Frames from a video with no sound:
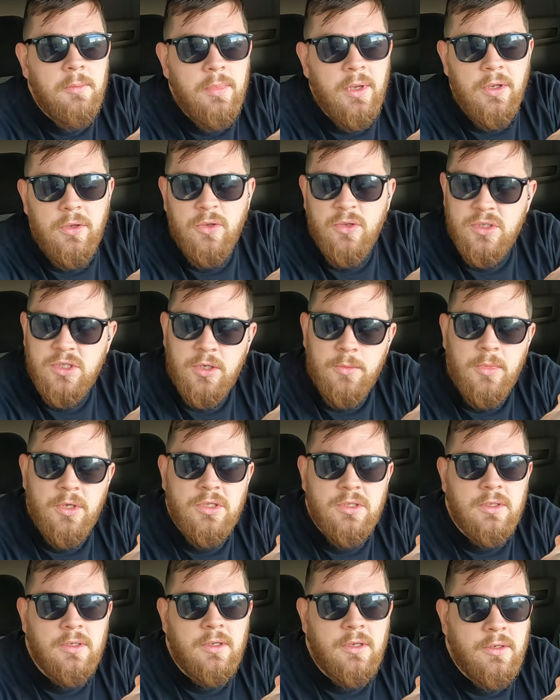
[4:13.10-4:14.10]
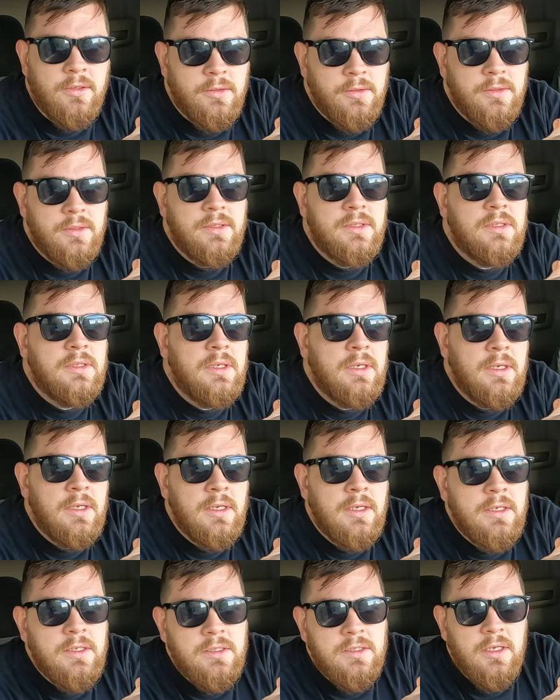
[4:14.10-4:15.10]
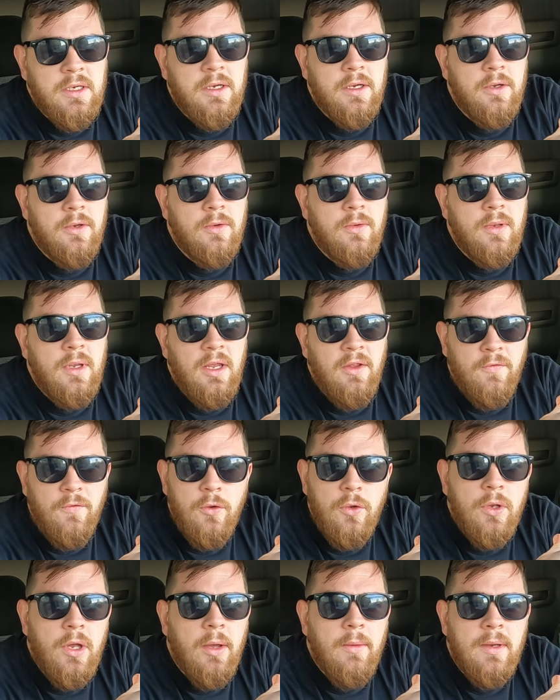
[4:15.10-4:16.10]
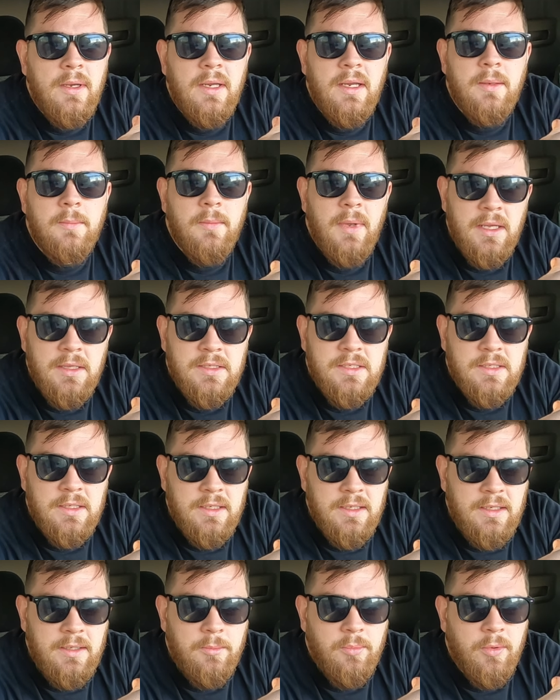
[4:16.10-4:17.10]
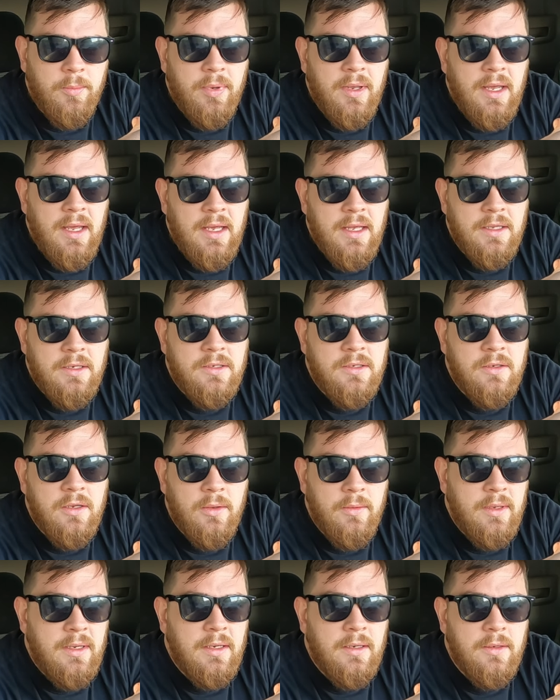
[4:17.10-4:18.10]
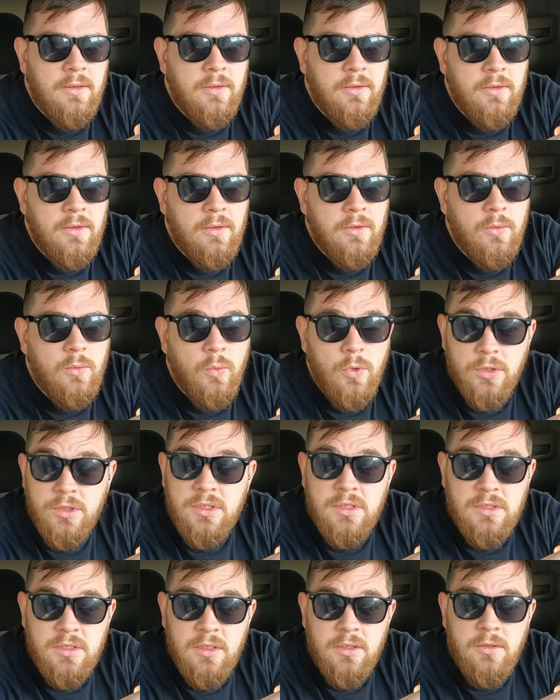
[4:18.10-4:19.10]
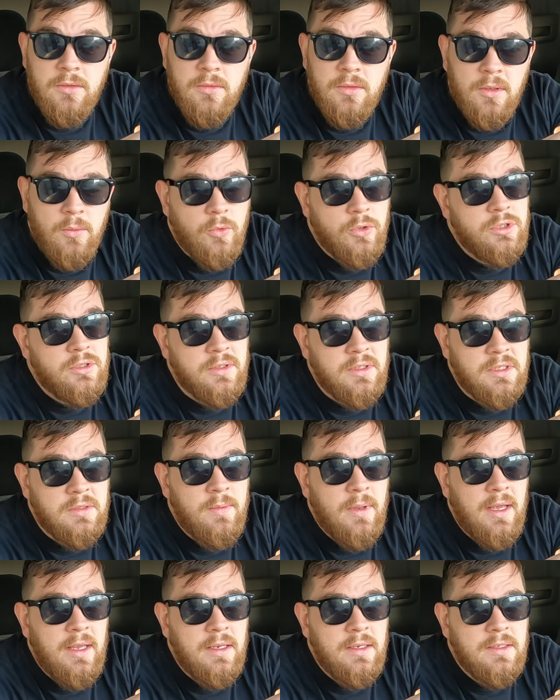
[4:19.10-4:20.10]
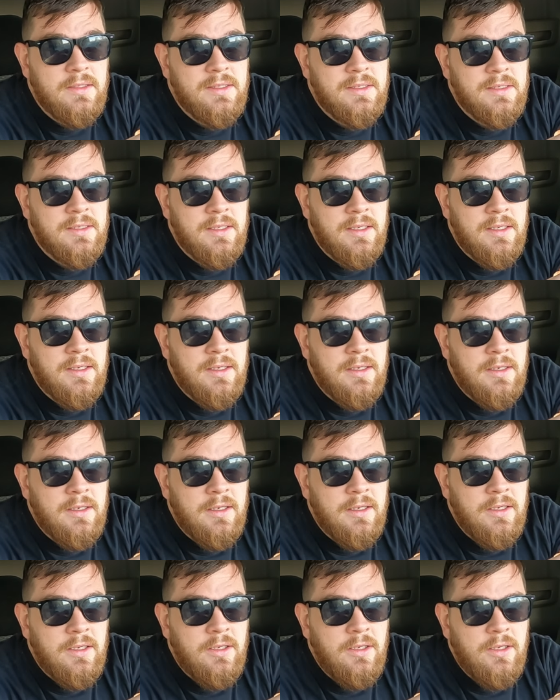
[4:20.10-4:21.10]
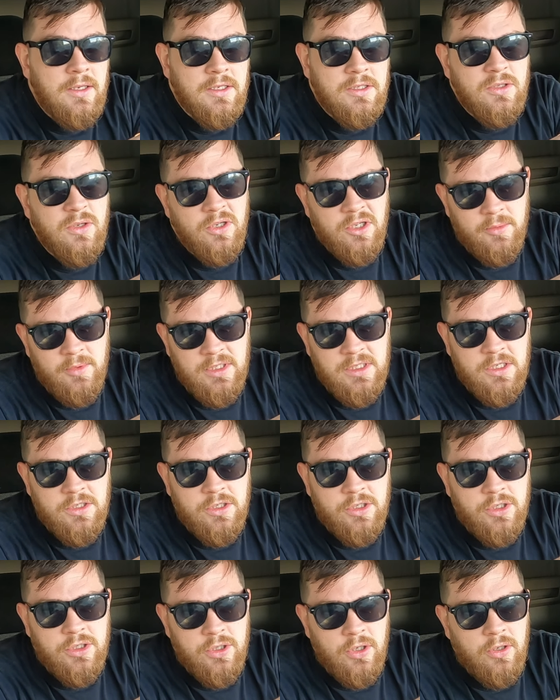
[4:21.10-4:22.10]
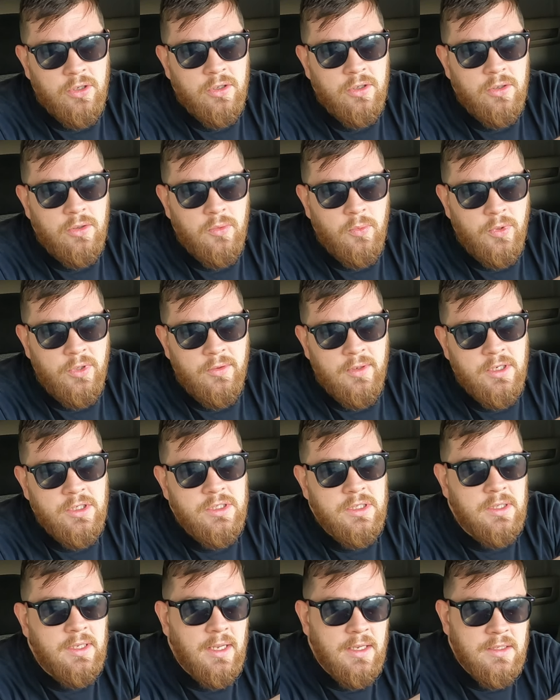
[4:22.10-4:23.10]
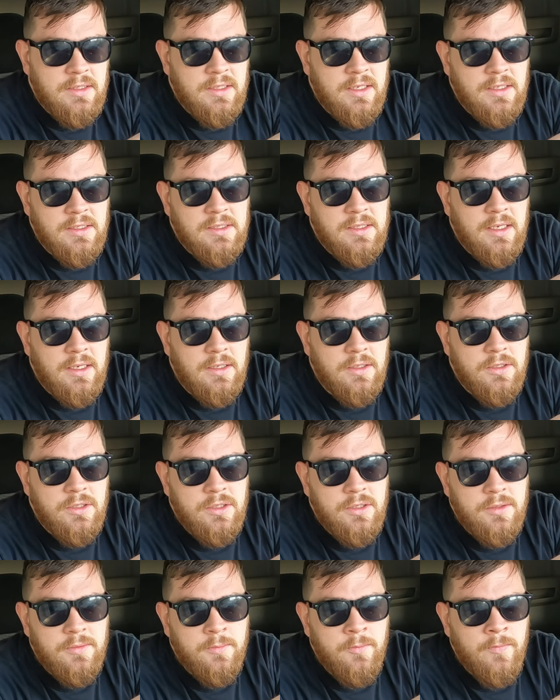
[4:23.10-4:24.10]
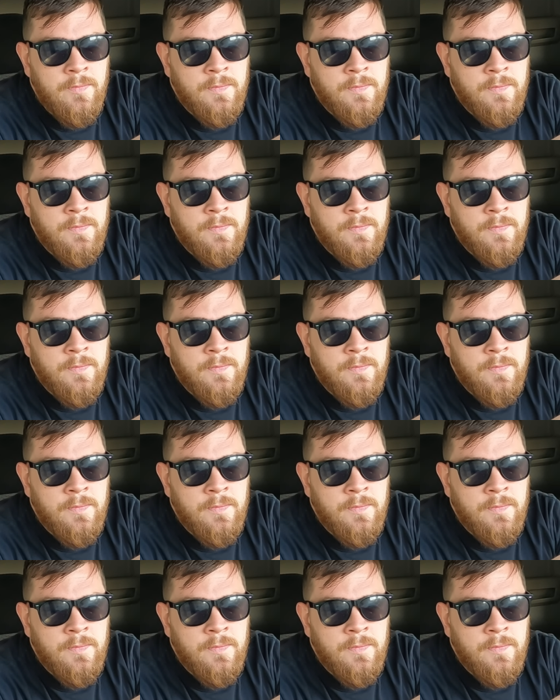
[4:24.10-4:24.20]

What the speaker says: but not so much the cons. So if you're going in mentally prepared, knowing what to do and what to expect, it's not going to be such a shock when you actually get to that stage.